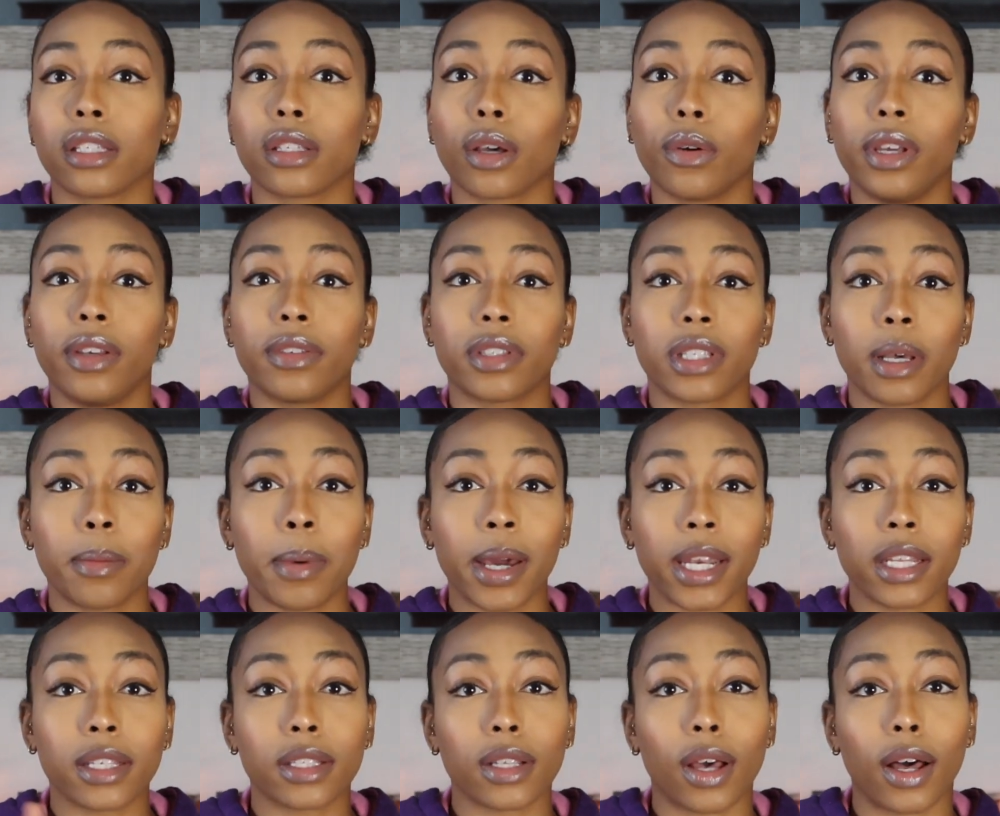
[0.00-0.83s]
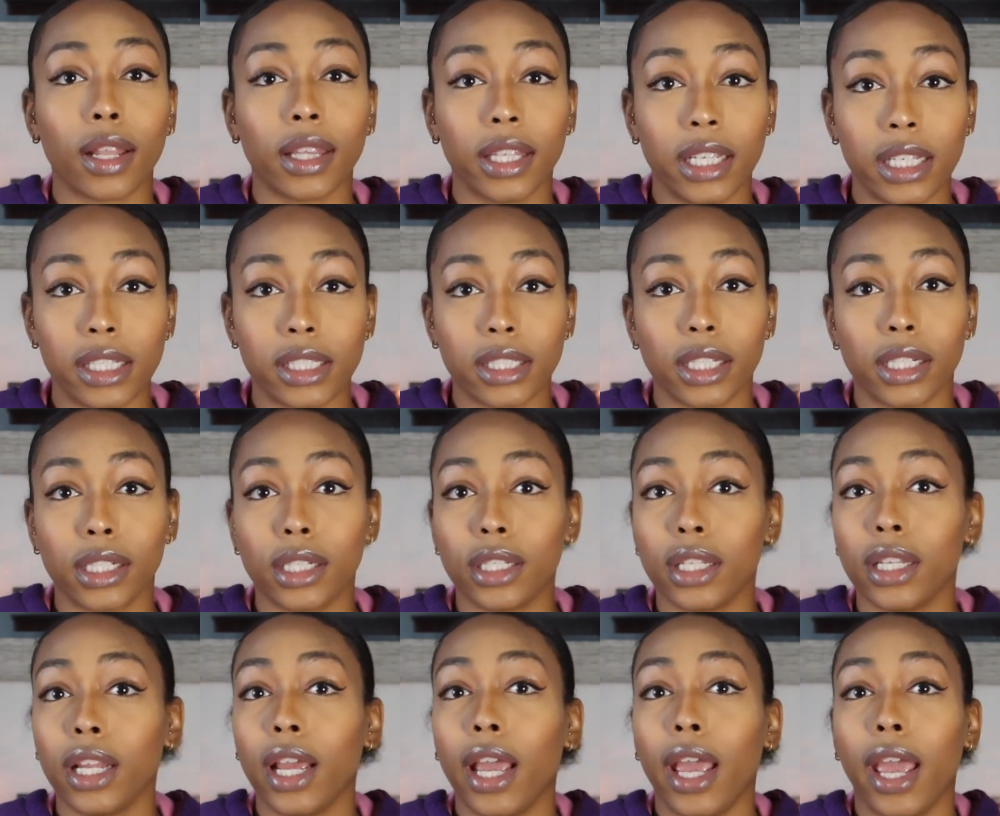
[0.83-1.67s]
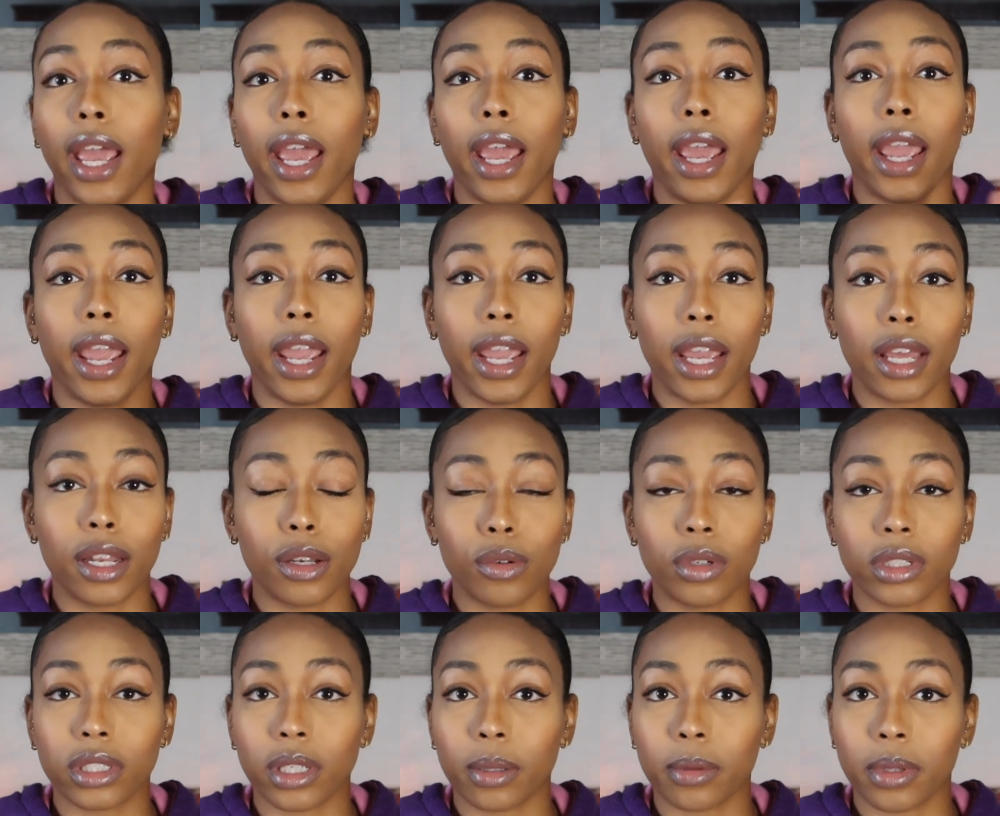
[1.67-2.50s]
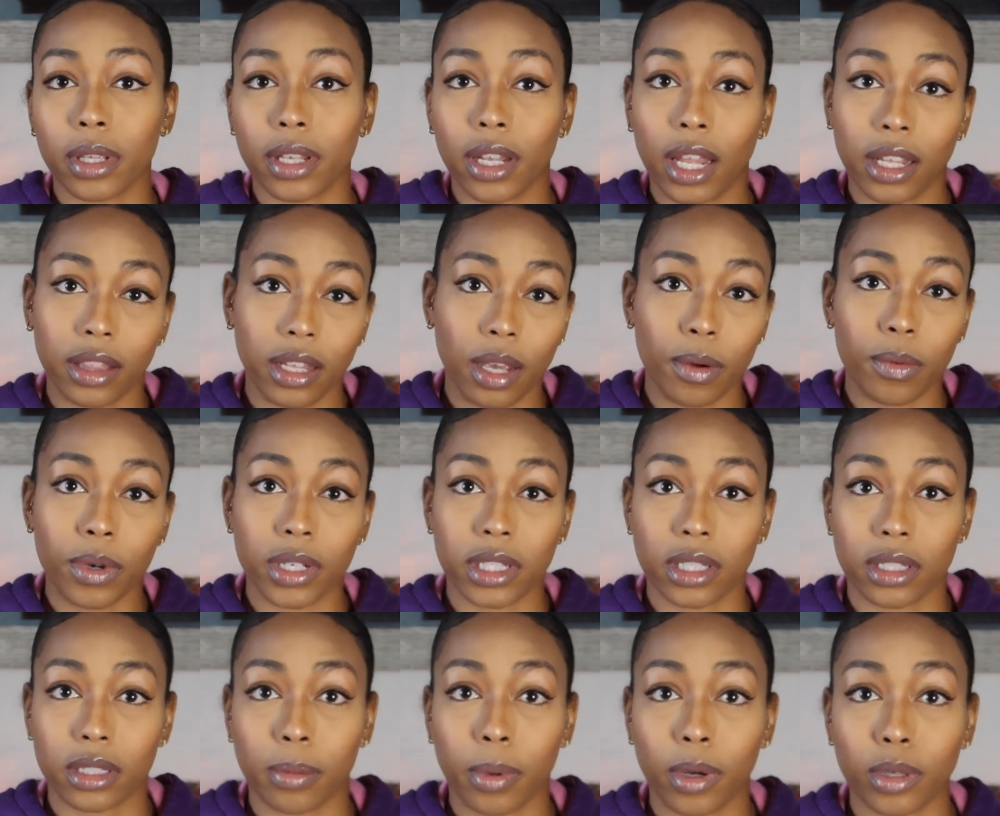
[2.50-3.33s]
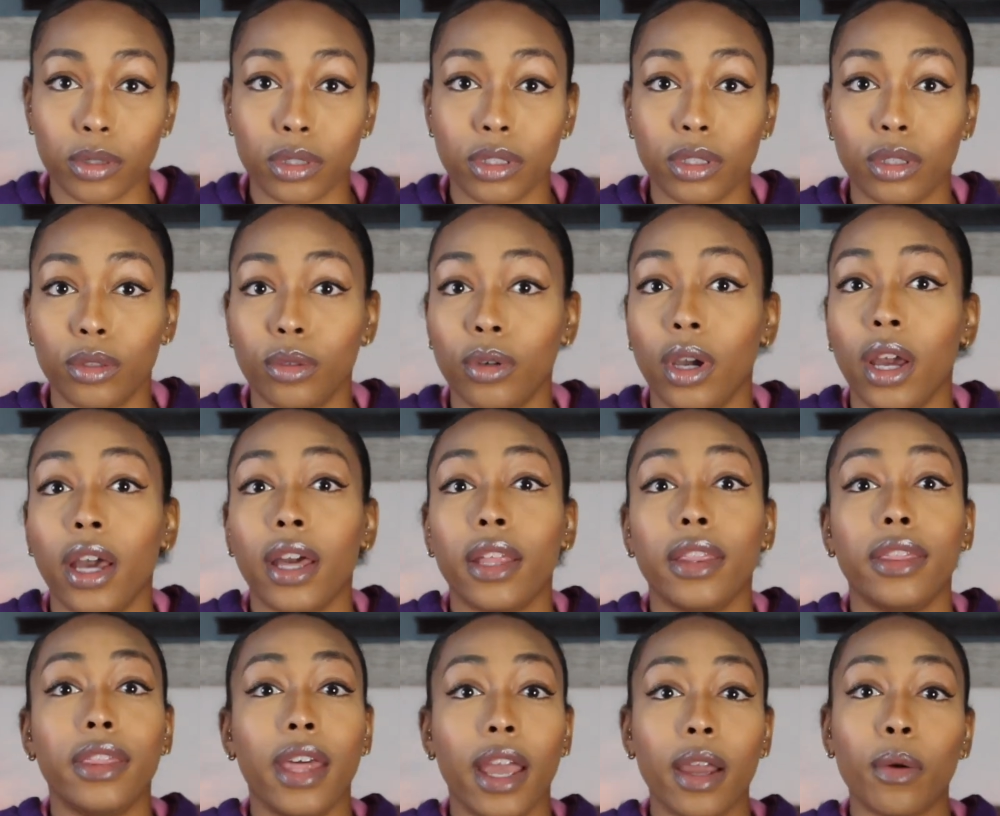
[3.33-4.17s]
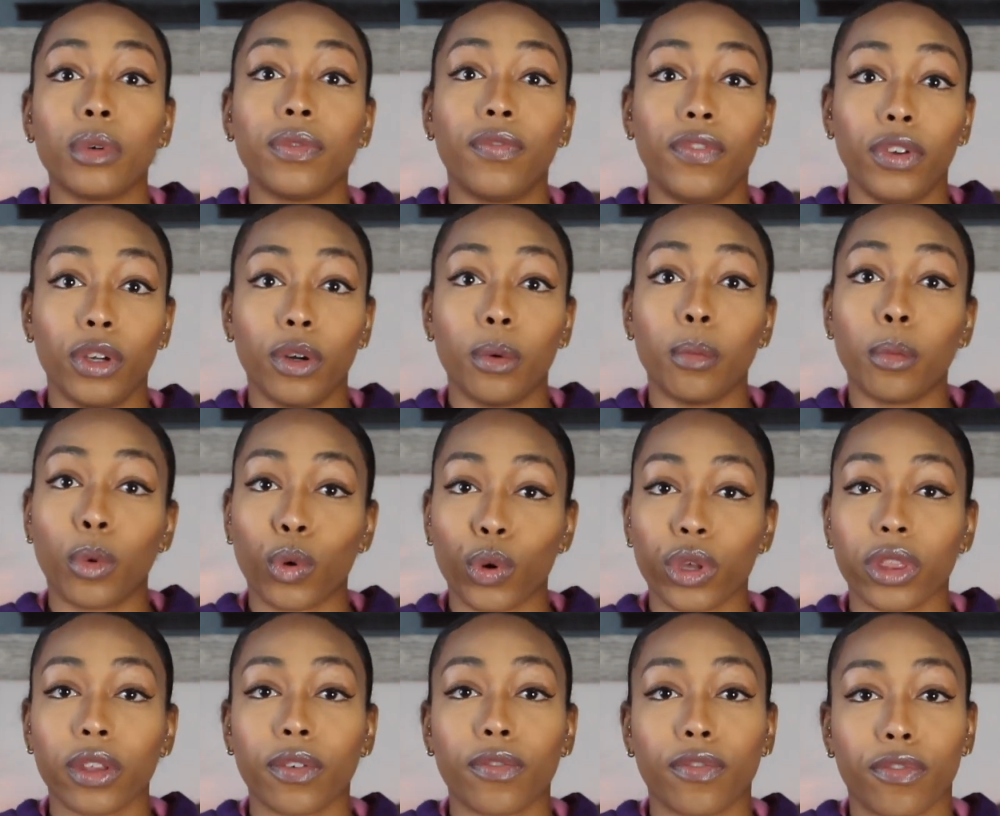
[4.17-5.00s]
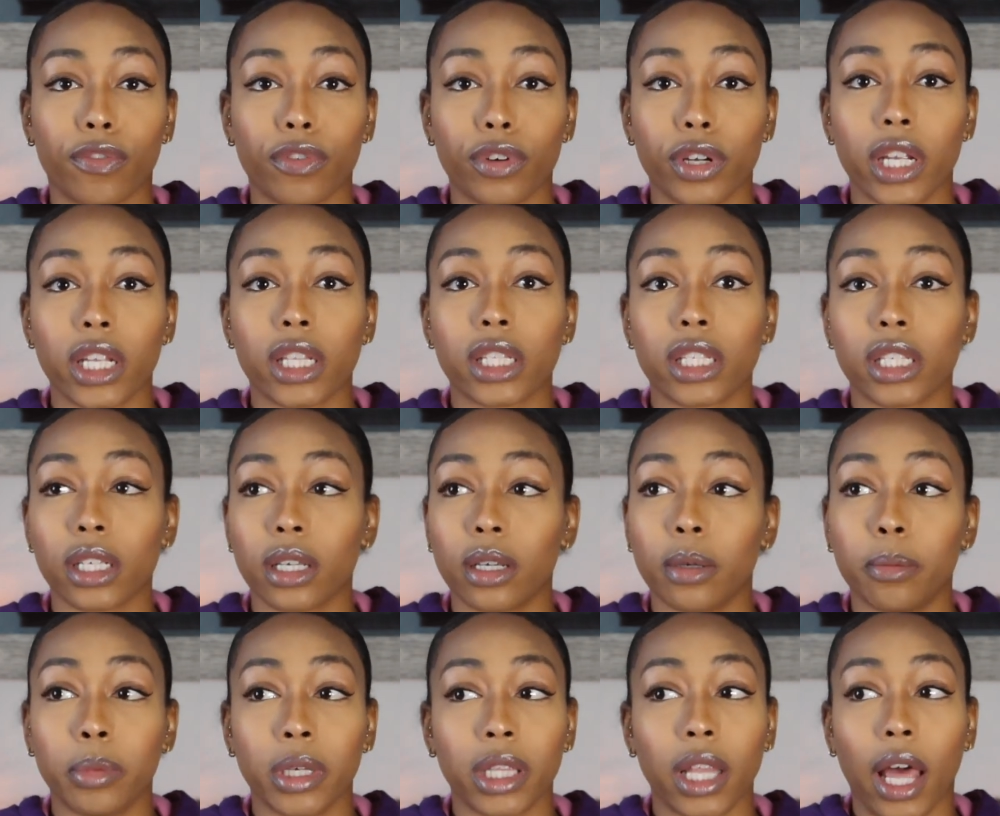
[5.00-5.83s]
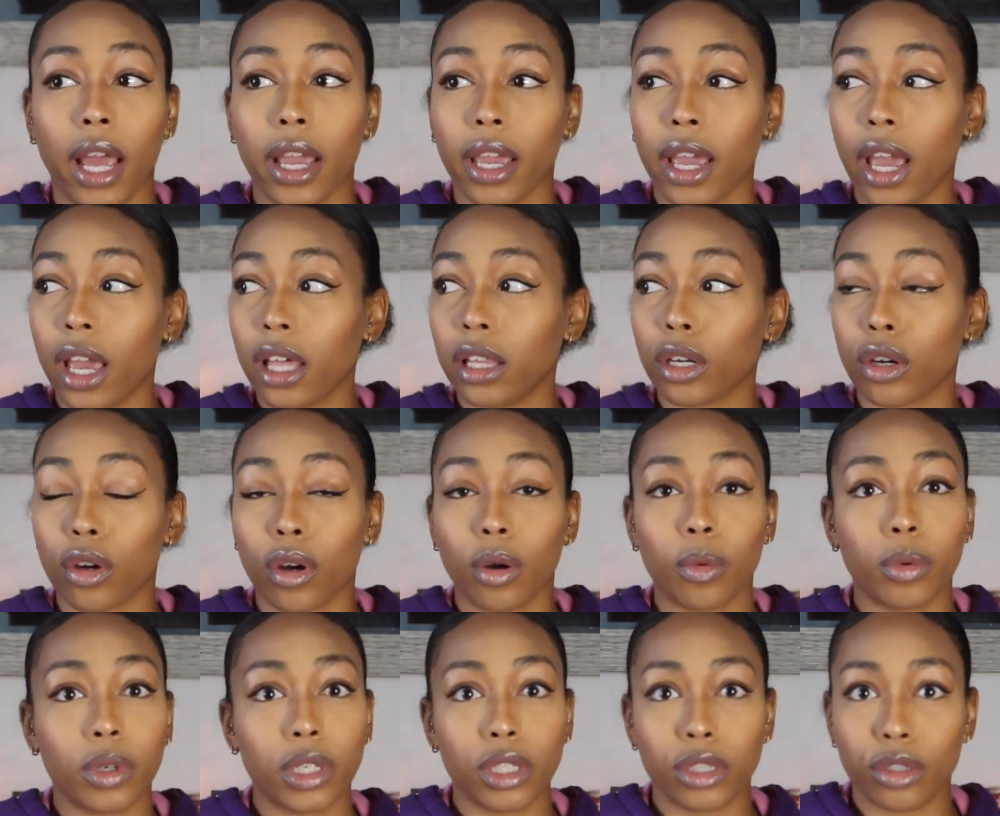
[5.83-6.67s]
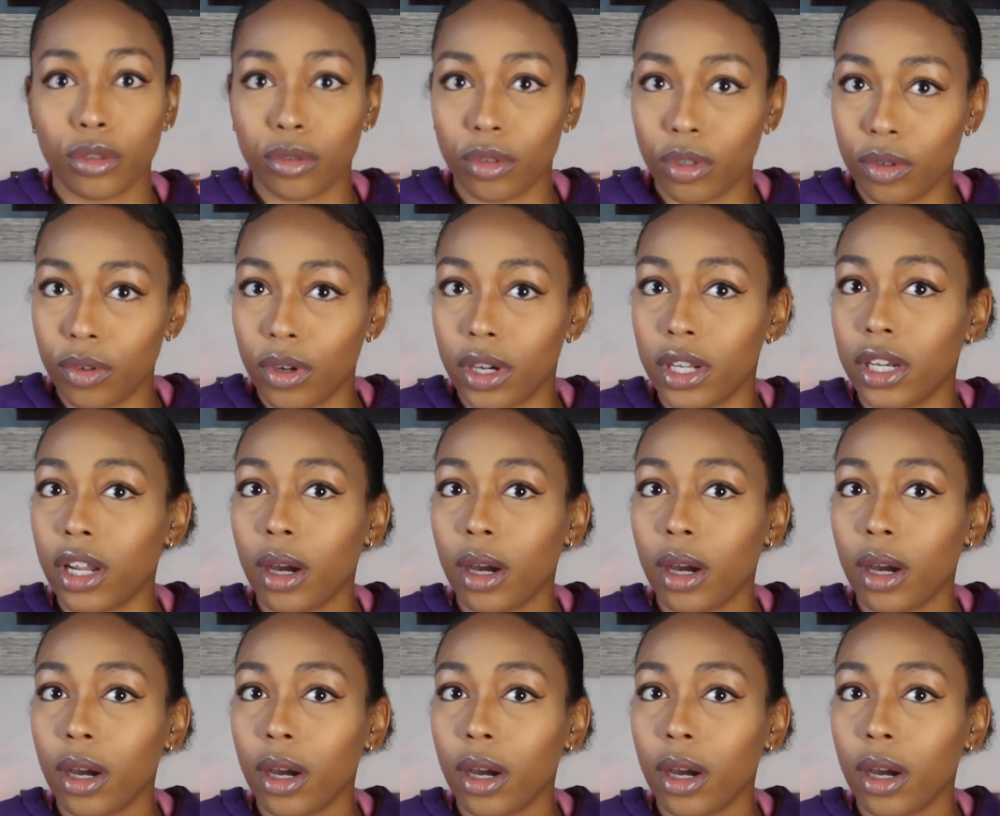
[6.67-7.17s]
So if somebody saw Lisa and Anne doing something that they wasn't supposed to do, they would feel more than free to be like, hey, little girl, what is you doing?